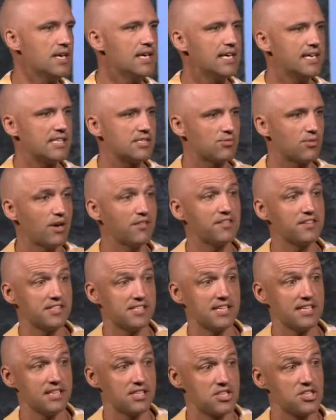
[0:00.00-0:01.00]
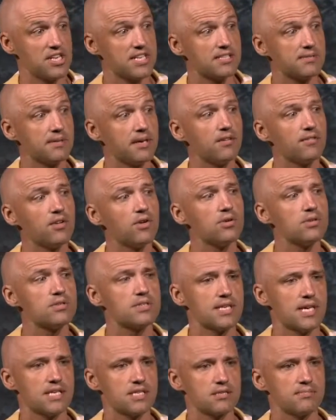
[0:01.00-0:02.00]
He's referencing the Jezebel of the Old
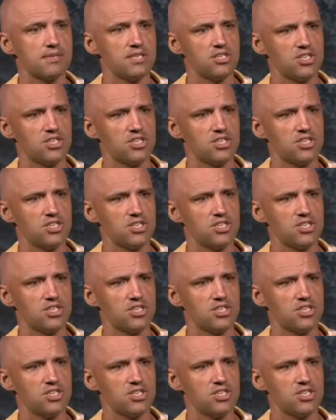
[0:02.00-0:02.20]
Testament.